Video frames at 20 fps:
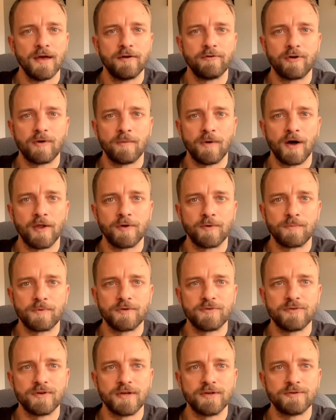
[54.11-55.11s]
from other
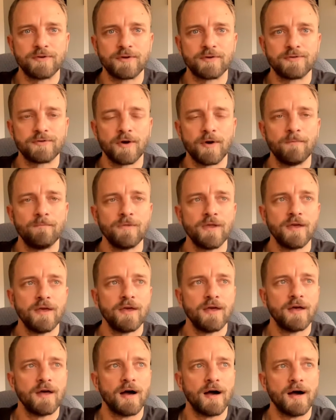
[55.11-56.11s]
procedures. So
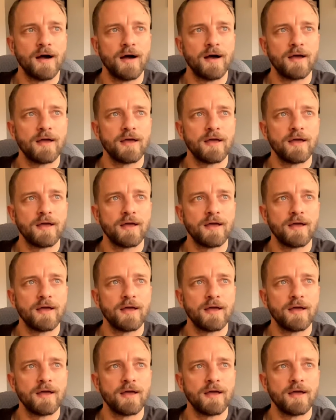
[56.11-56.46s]
uh,